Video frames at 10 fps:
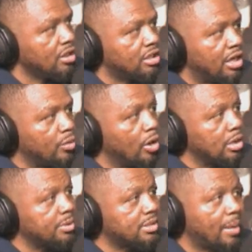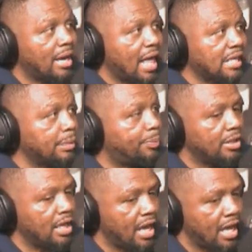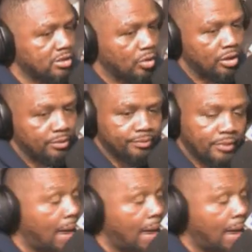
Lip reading: than he was with somebody actually putting their hands on him. I'm